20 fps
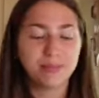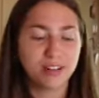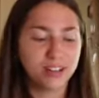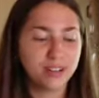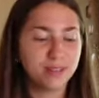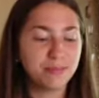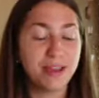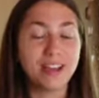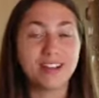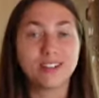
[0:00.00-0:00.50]

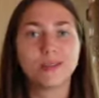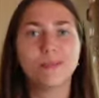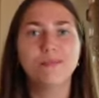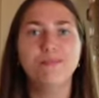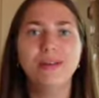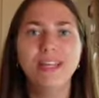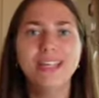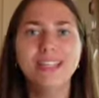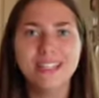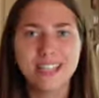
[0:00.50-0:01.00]
gonna make some
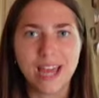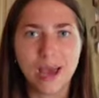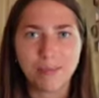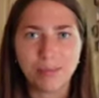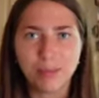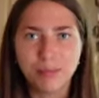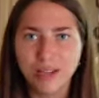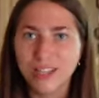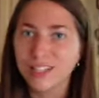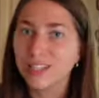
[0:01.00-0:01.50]
bean
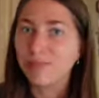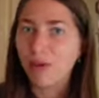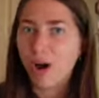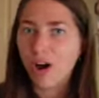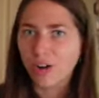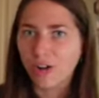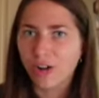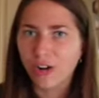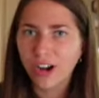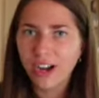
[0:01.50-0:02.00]
dip because I'm
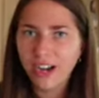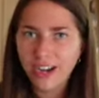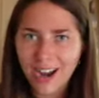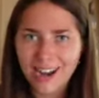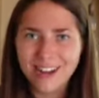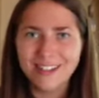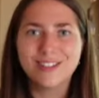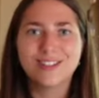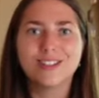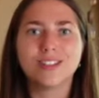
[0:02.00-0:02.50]
hungry
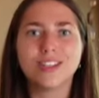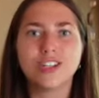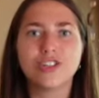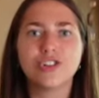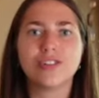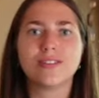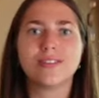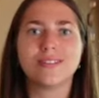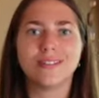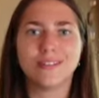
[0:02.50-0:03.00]
and it's
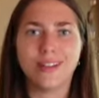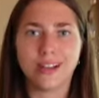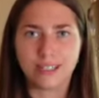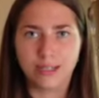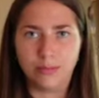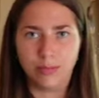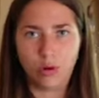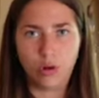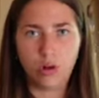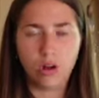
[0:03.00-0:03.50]
delicious and
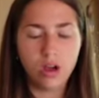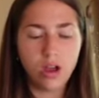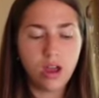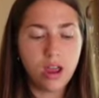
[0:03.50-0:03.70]
delectable.